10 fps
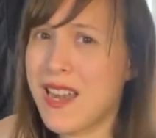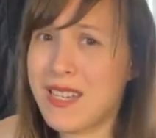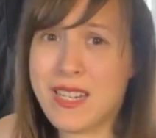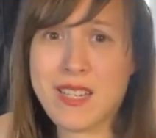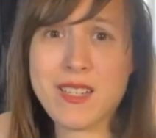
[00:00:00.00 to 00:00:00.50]
I
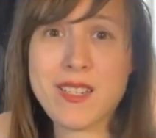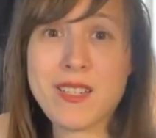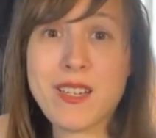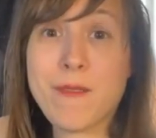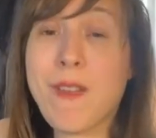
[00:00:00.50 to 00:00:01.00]

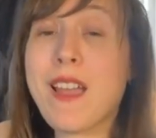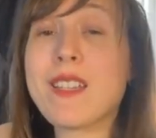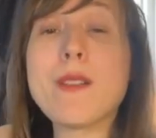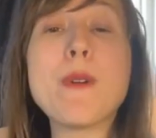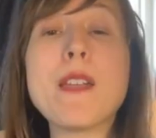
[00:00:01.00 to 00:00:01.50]
didn't. In
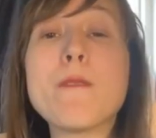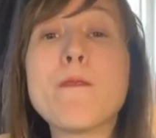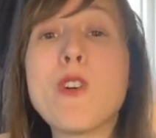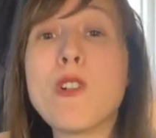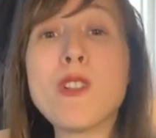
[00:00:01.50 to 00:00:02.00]
fact, I went
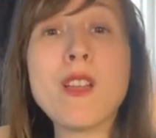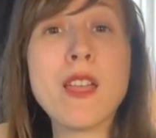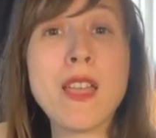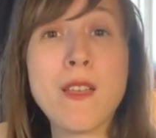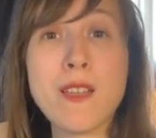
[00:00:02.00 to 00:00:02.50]
full
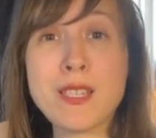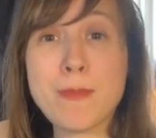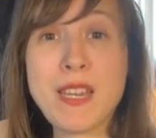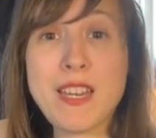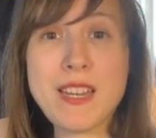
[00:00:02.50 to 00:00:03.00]

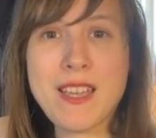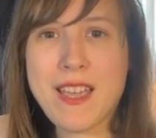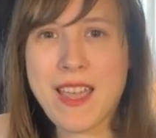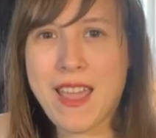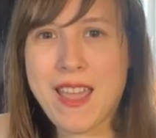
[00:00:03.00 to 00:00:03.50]
speed
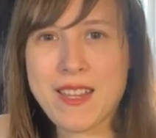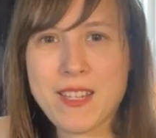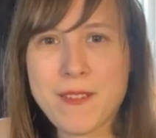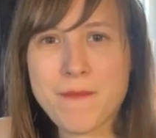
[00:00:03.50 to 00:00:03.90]
ahead.